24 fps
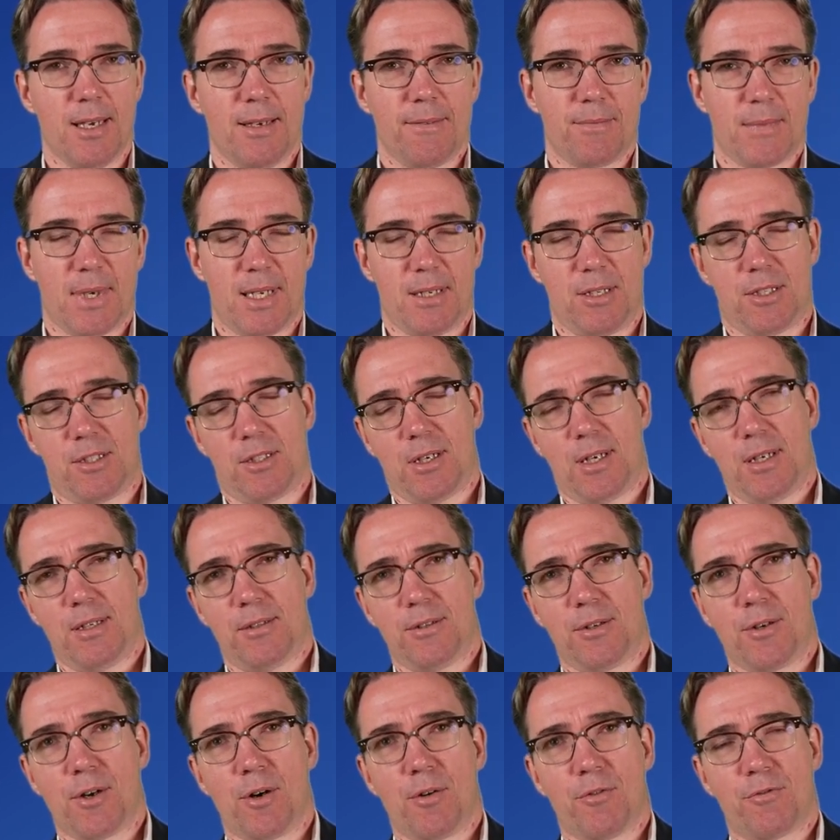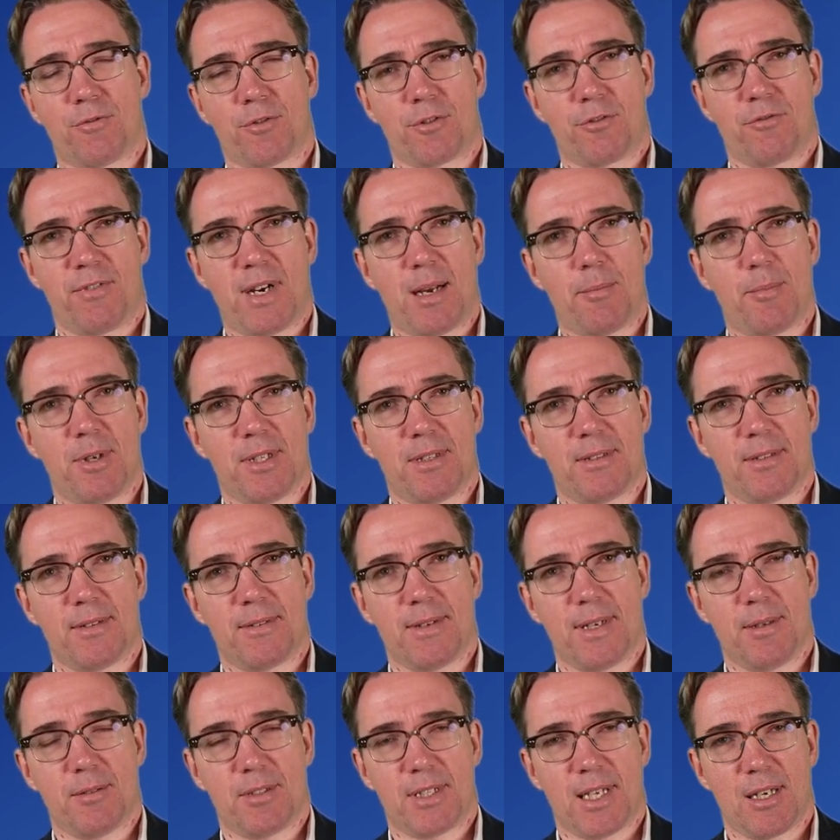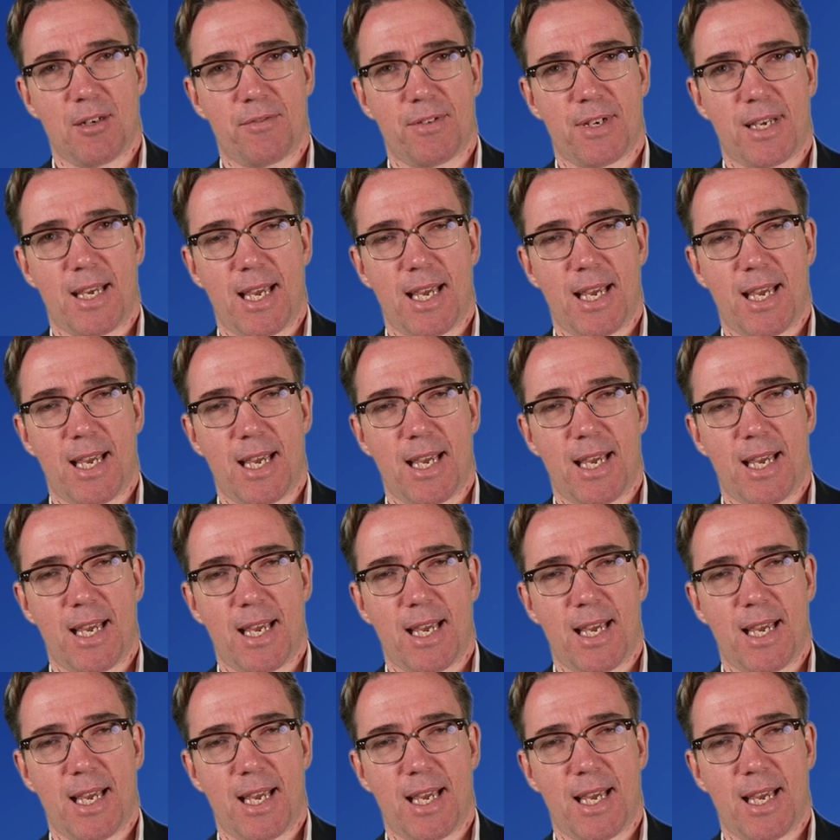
I decided to go for a rabbit instead of a